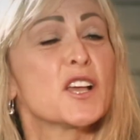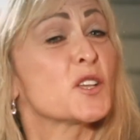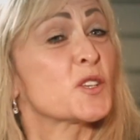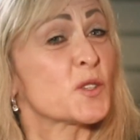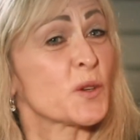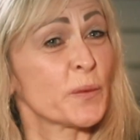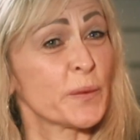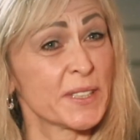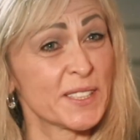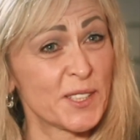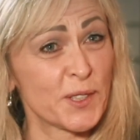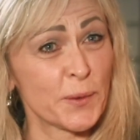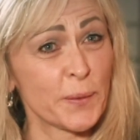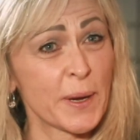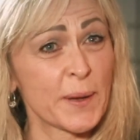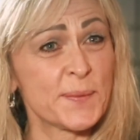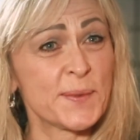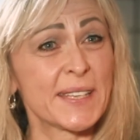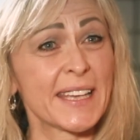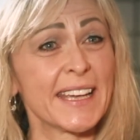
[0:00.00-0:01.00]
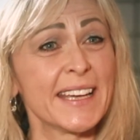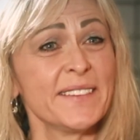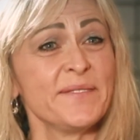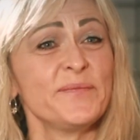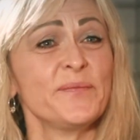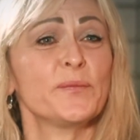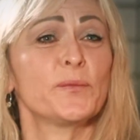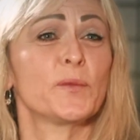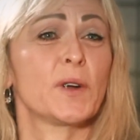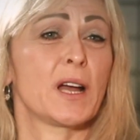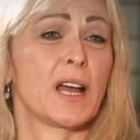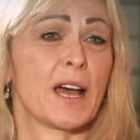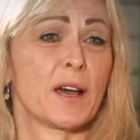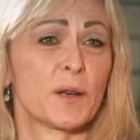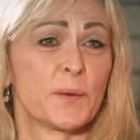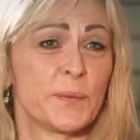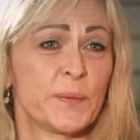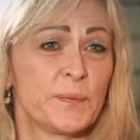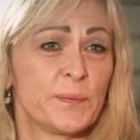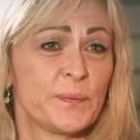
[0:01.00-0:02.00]
So what's your website?
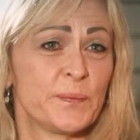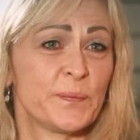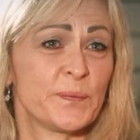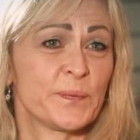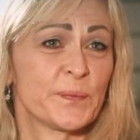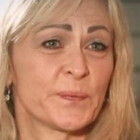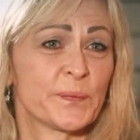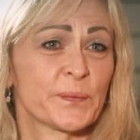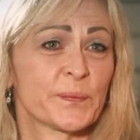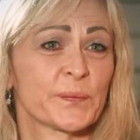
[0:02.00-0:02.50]
So the website is